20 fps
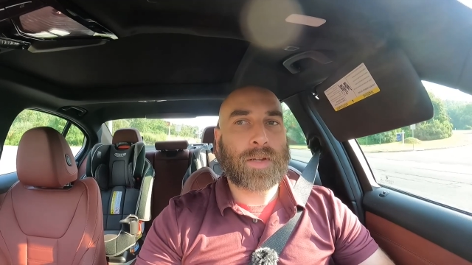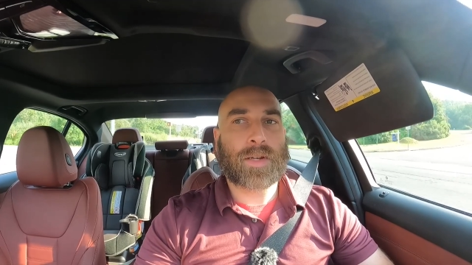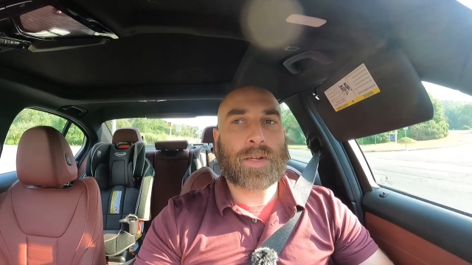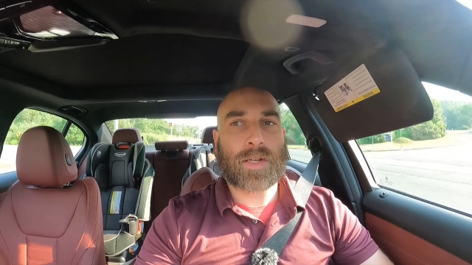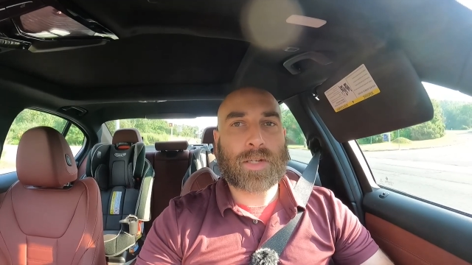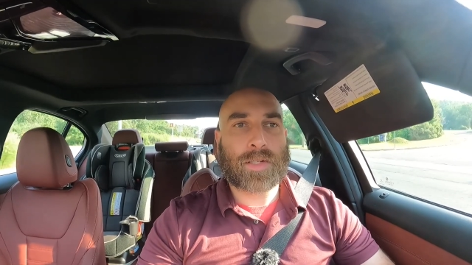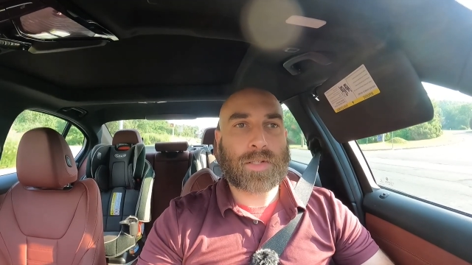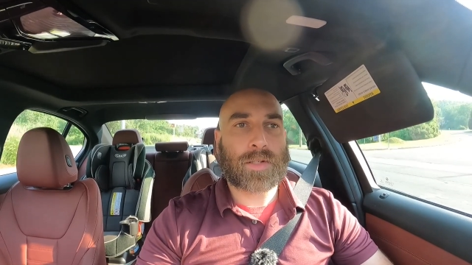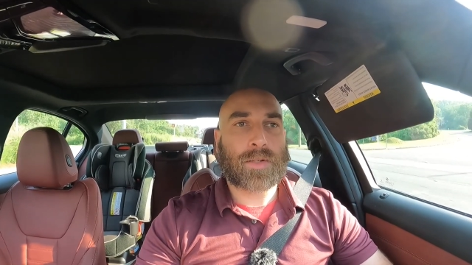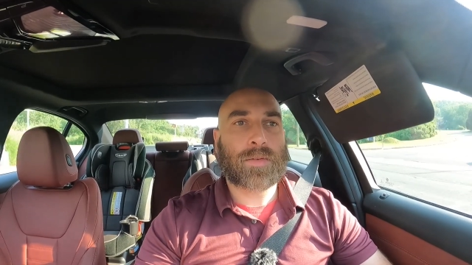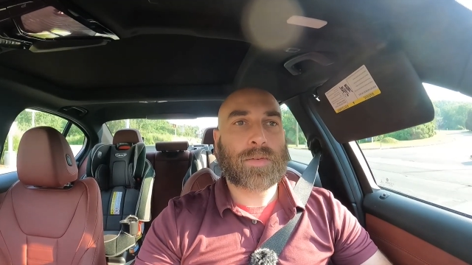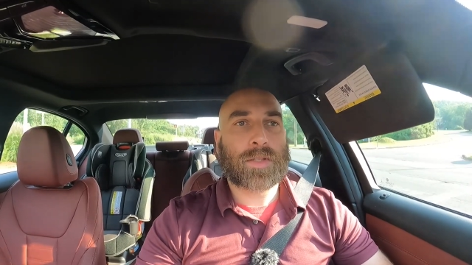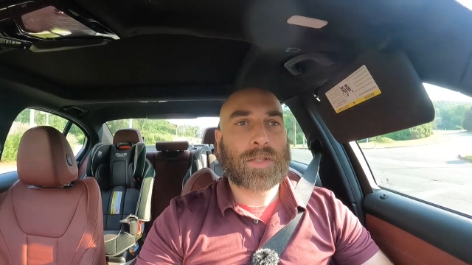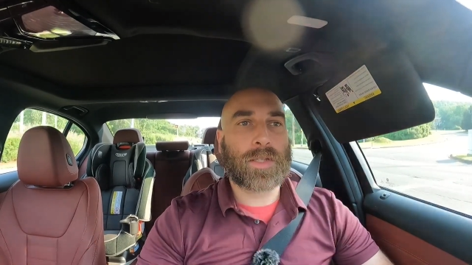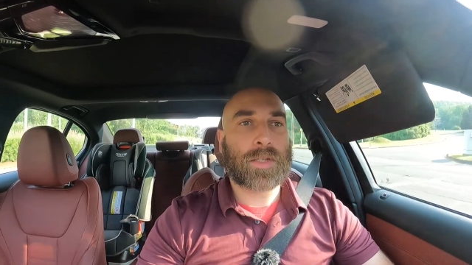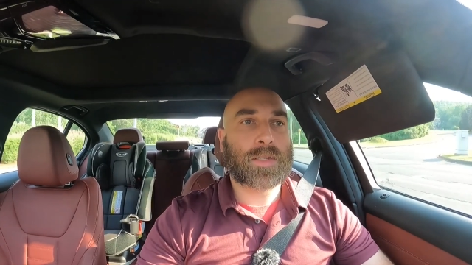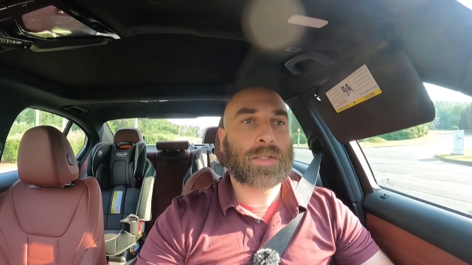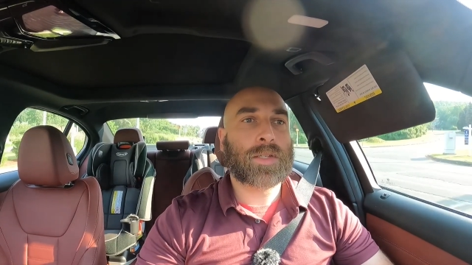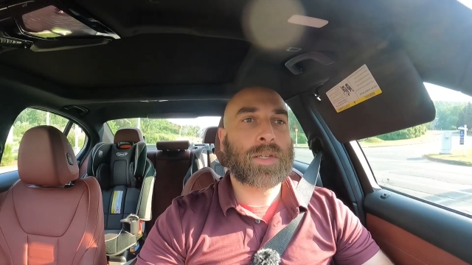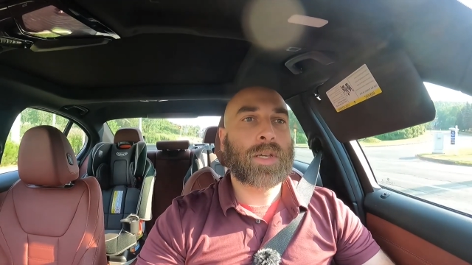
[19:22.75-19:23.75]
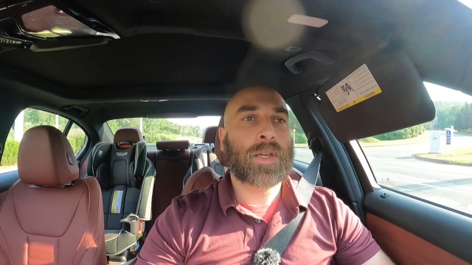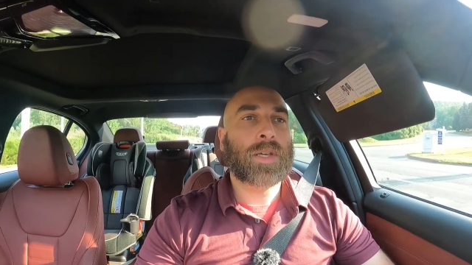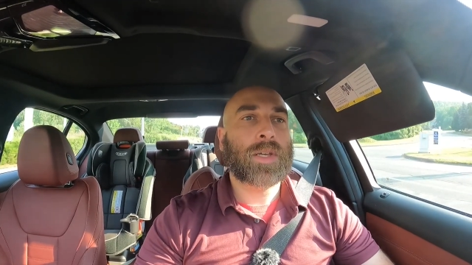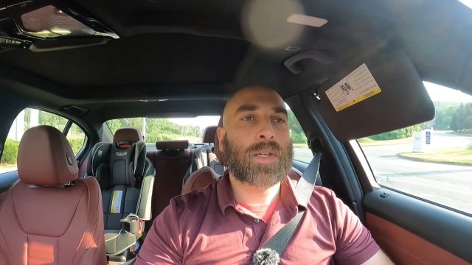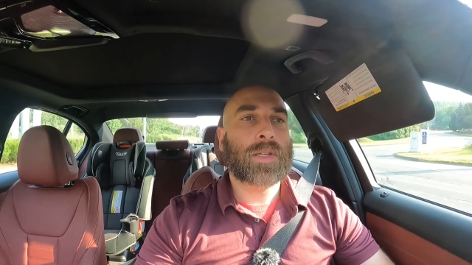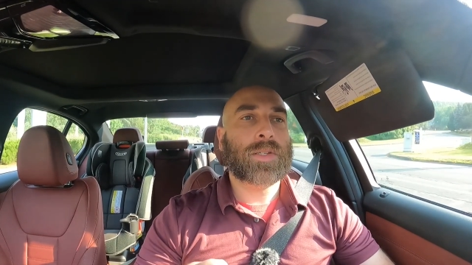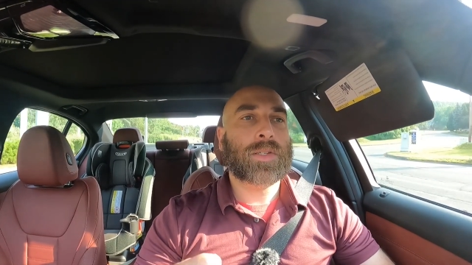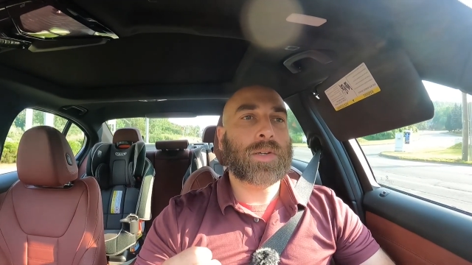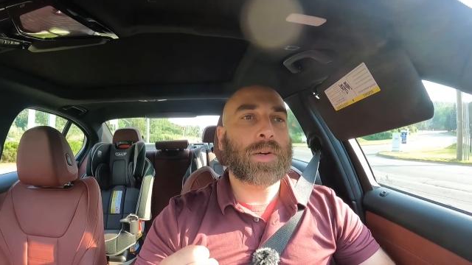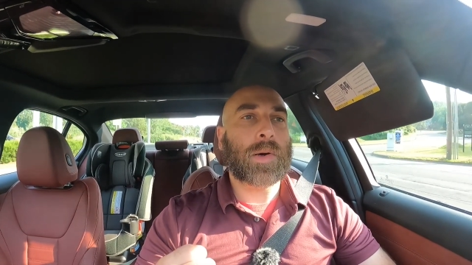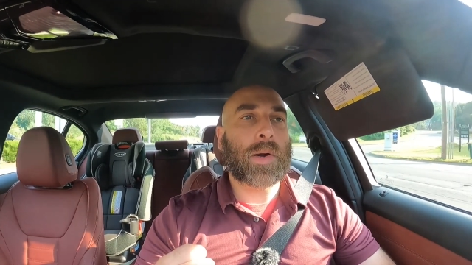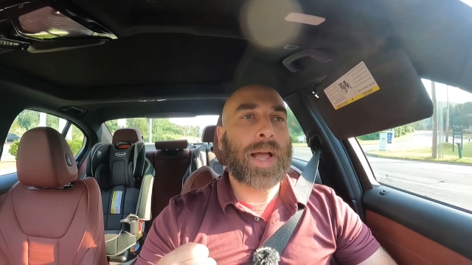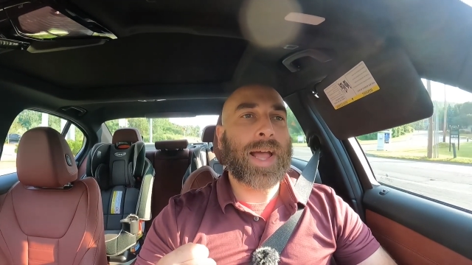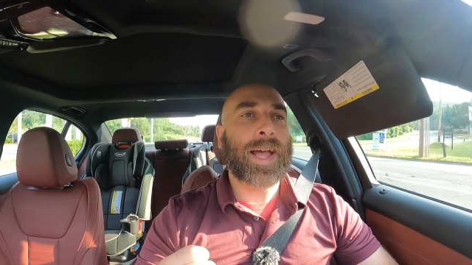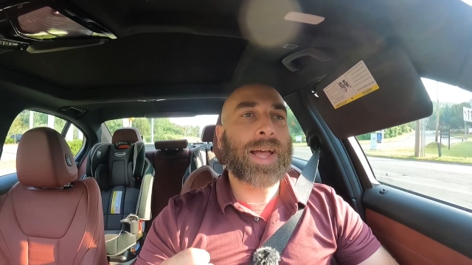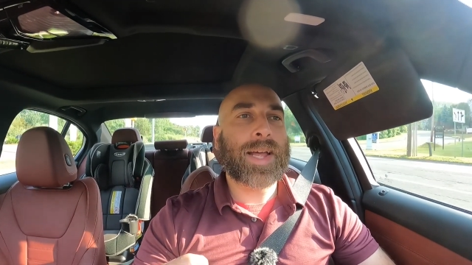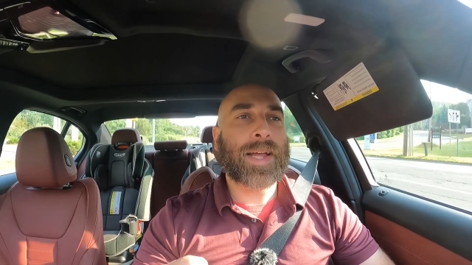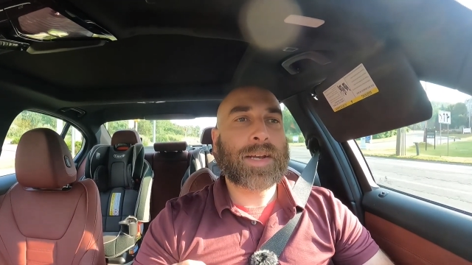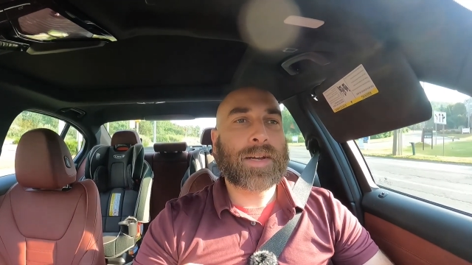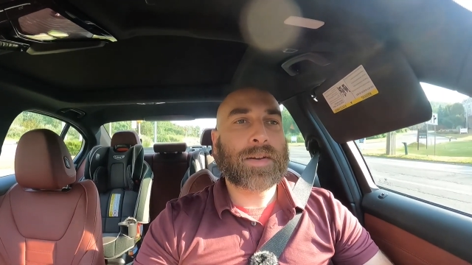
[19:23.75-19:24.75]
an issue with this. So
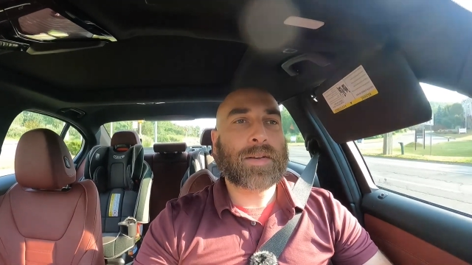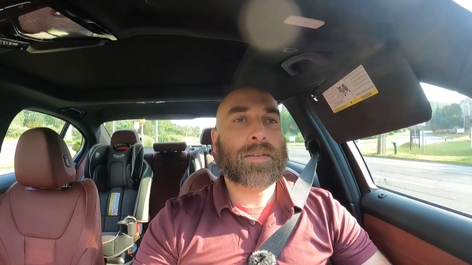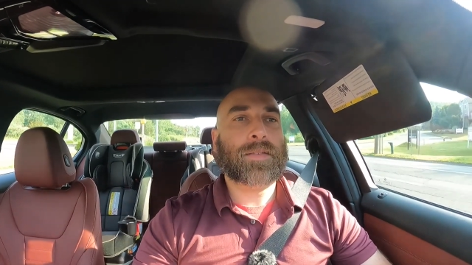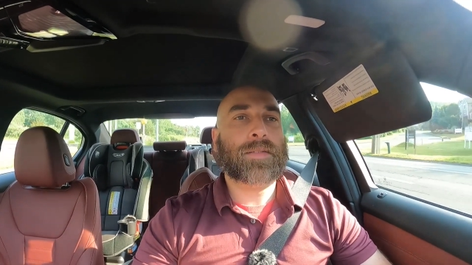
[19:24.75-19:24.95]
at